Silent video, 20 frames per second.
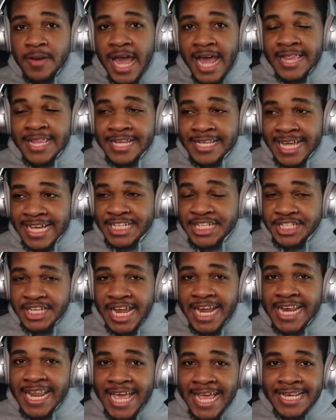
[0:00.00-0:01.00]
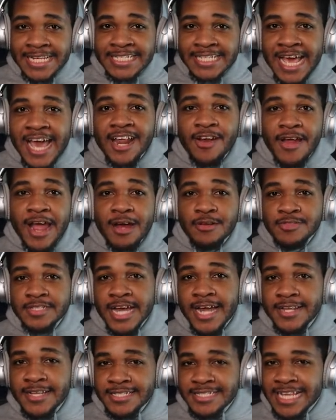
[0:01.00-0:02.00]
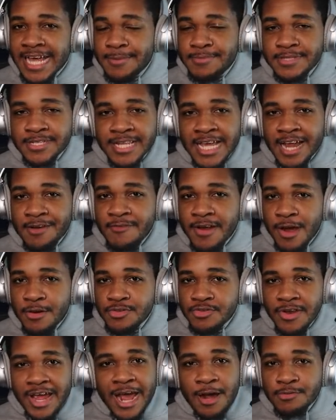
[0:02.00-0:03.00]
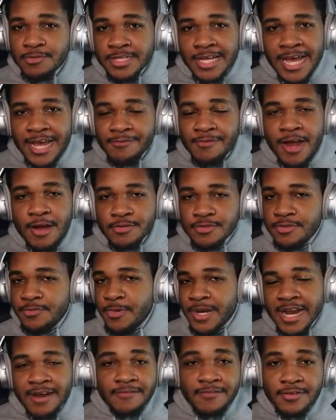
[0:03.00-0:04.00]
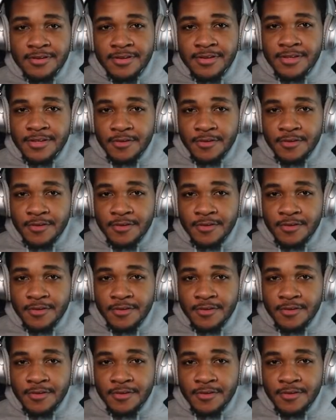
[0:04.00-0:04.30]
and then like shade inside or outside to stop slant routes or outside routes or whatever.